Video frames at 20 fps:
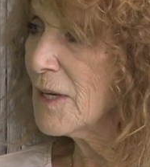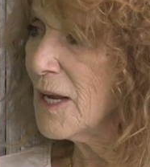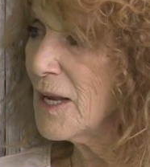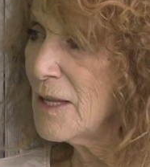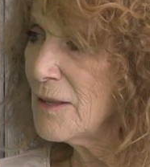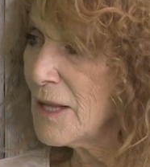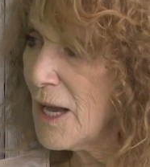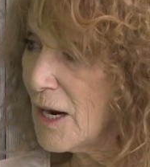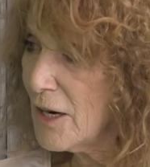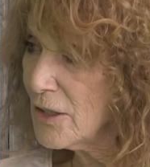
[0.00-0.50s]

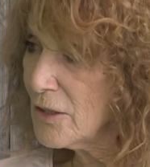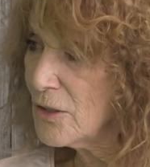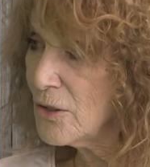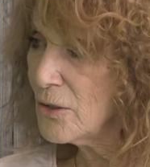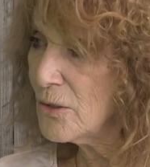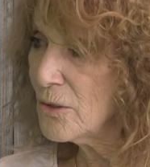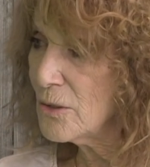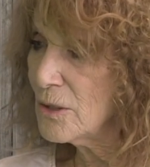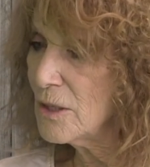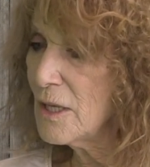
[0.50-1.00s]
And our
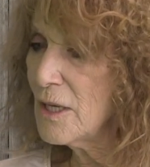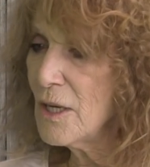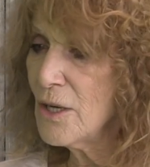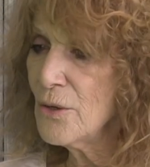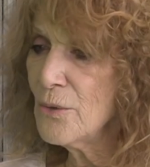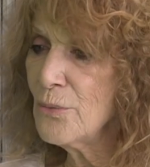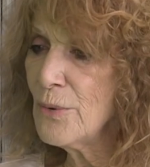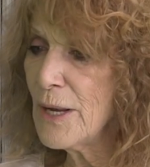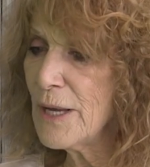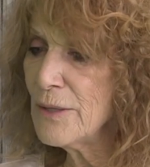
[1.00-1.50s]
goal,
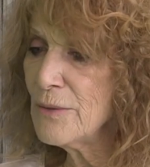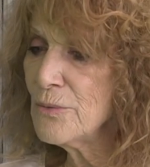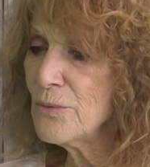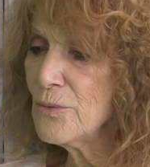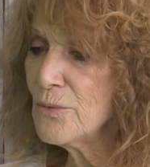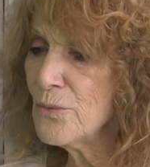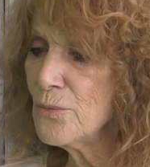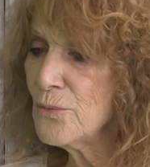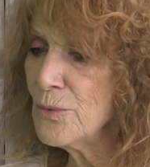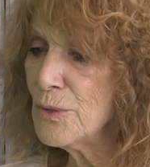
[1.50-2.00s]
when
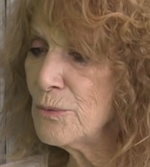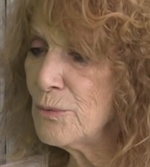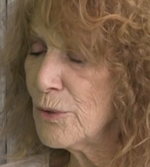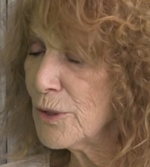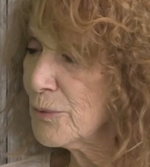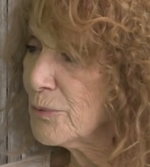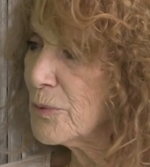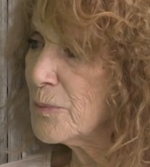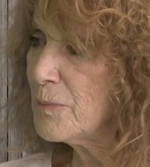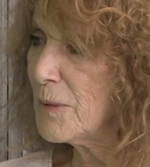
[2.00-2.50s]
we
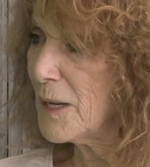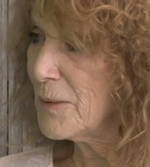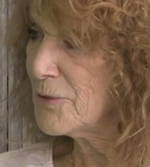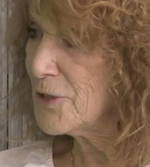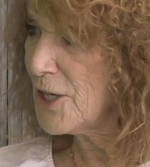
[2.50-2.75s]
worked with Bob